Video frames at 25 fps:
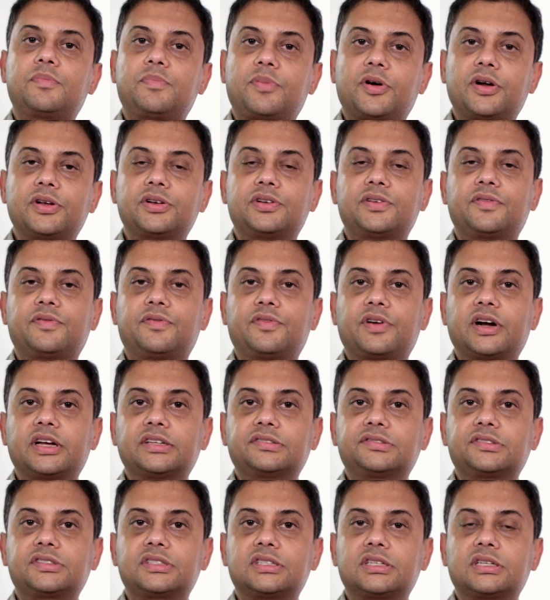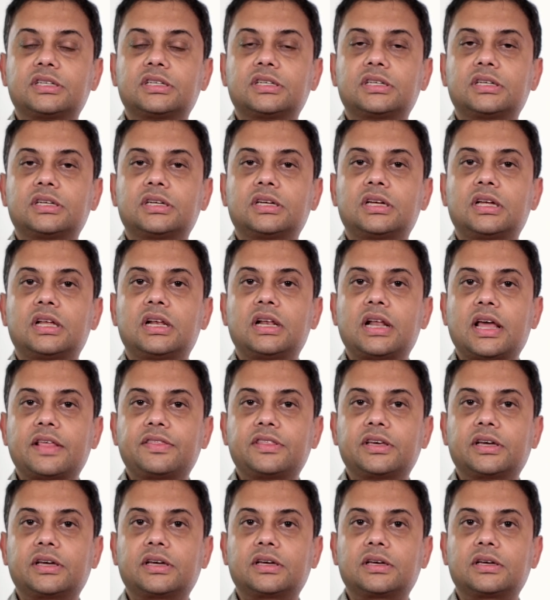point of rest?
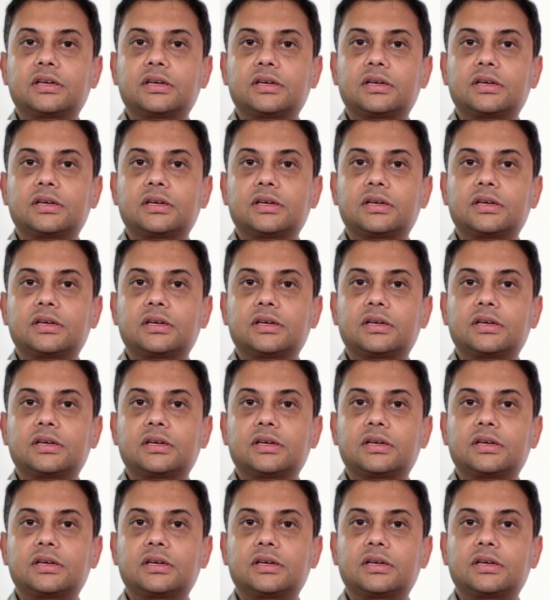Nothing.